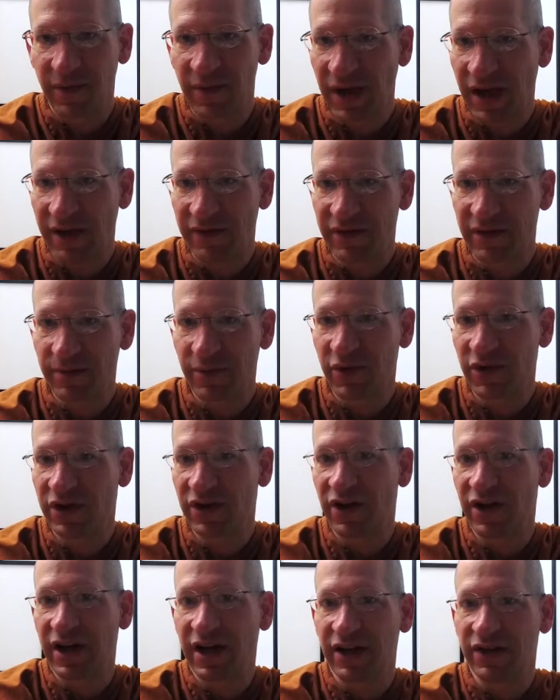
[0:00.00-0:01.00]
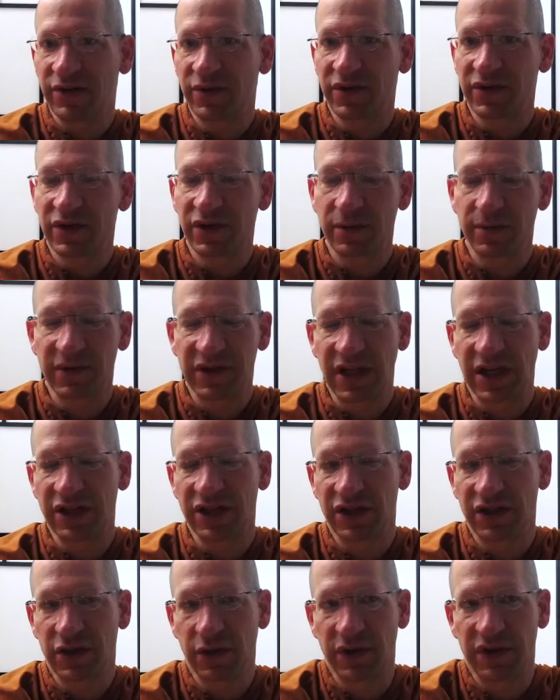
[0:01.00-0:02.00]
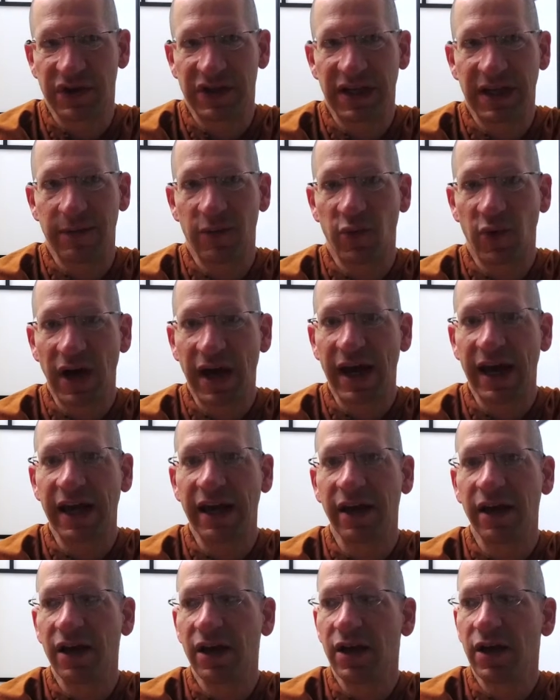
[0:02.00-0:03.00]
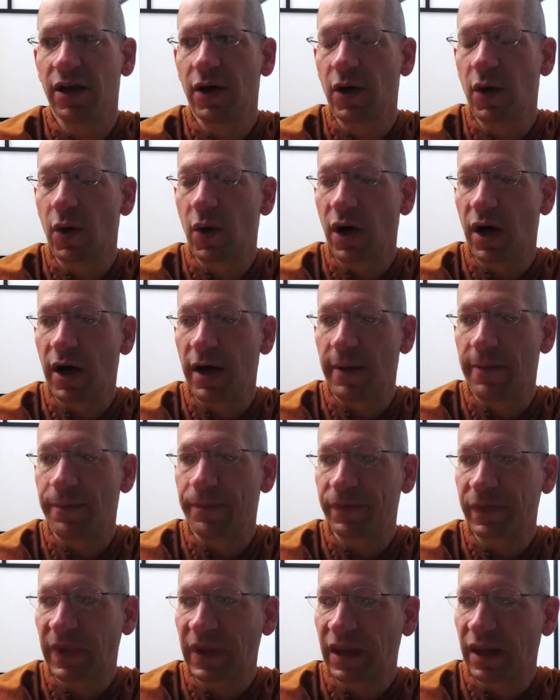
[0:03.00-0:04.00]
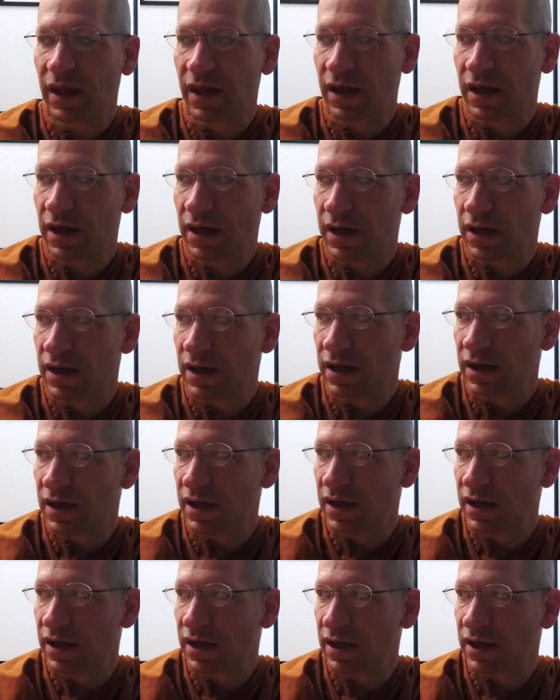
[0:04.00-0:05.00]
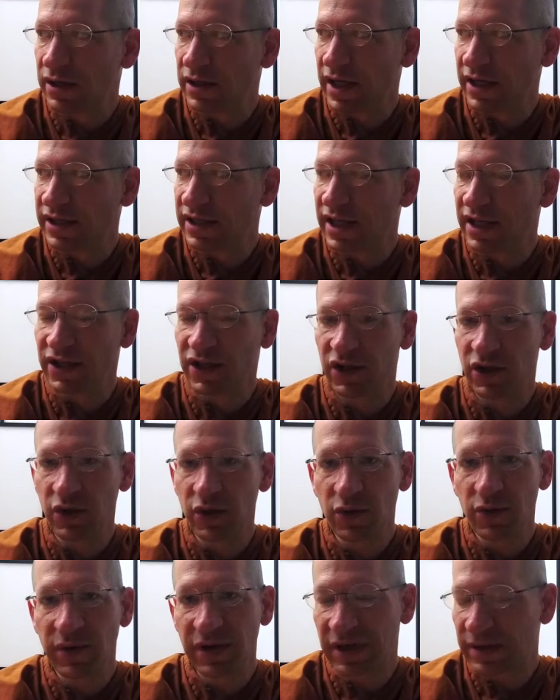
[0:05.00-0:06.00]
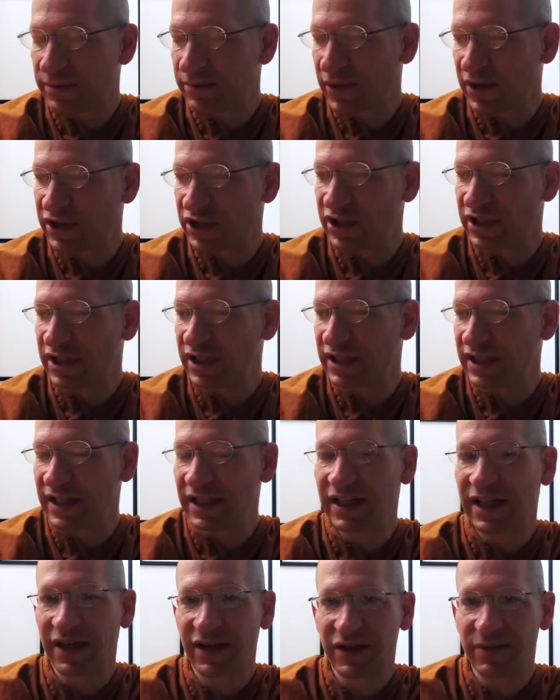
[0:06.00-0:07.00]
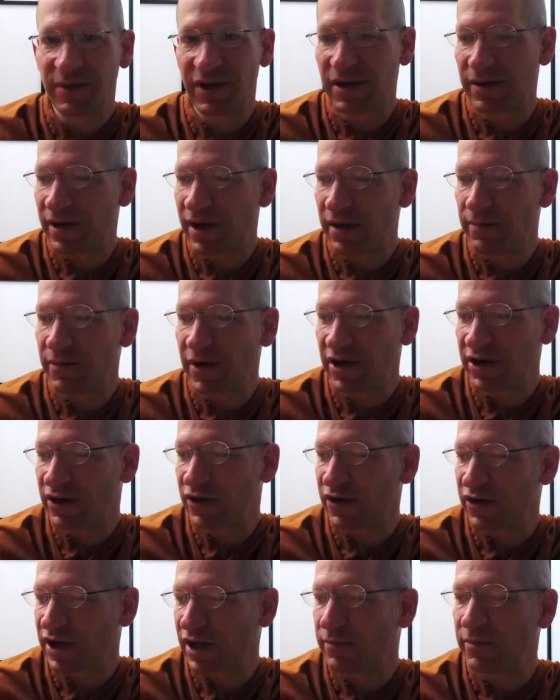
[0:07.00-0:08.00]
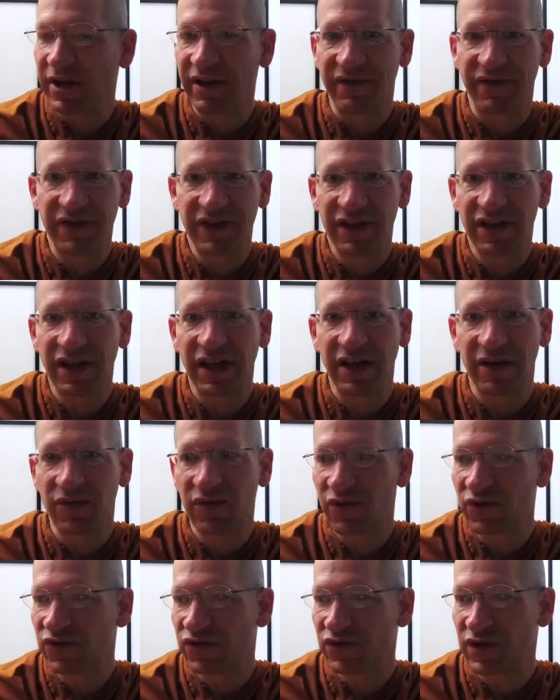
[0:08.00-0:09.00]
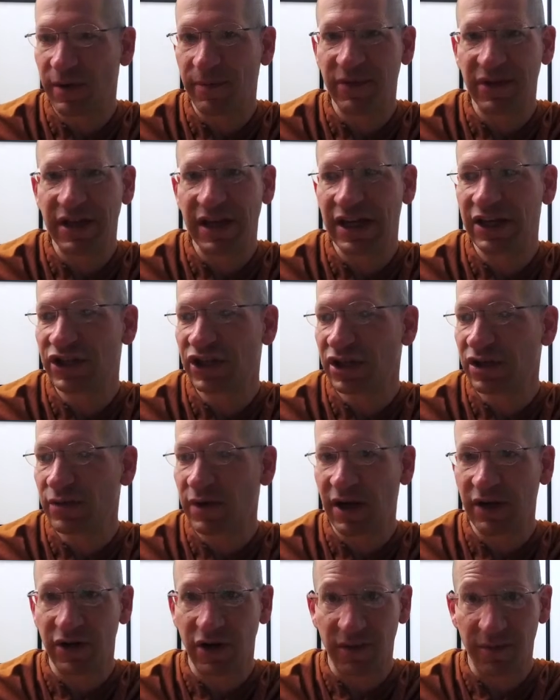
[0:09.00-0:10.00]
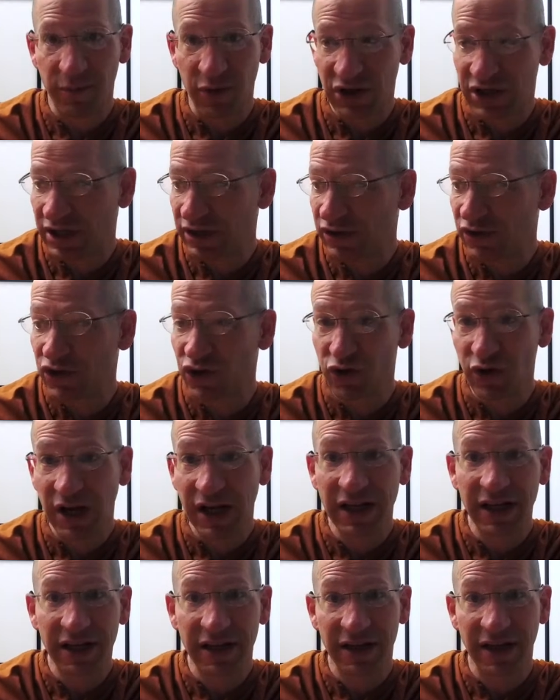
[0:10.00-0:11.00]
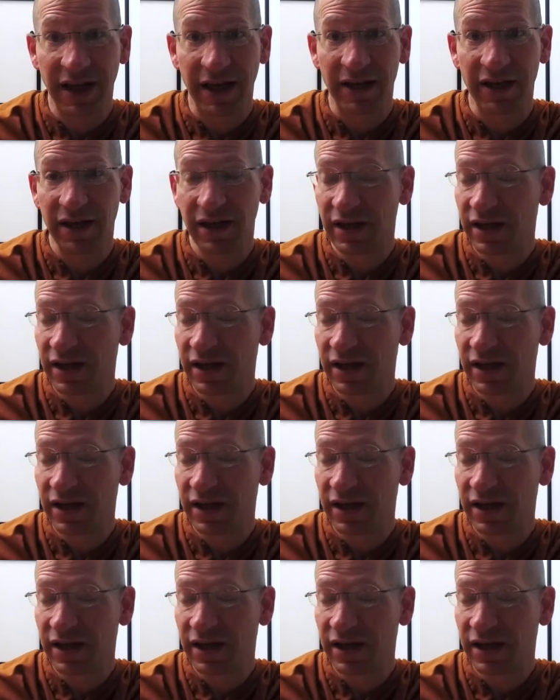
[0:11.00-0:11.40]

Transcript: having it put in our hands. We're still in possession. So in the same way, not to get too much into details, but a monk or a nun might feel like trepidation around our particular training, that